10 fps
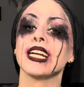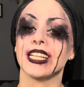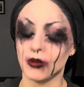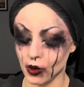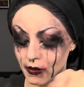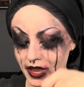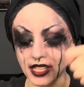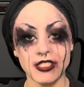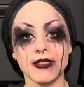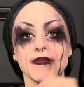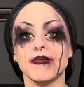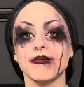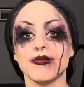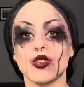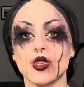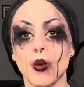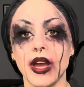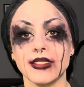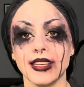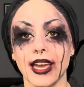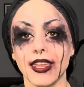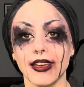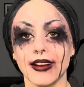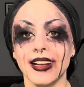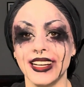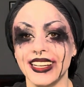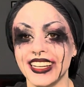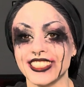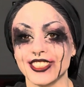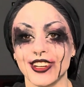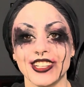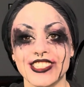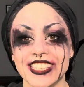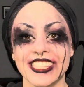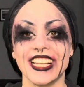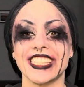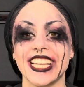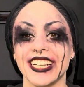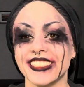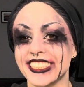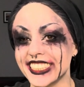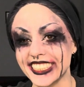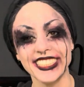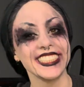and we'll make some sweat together, as gross as that sounds.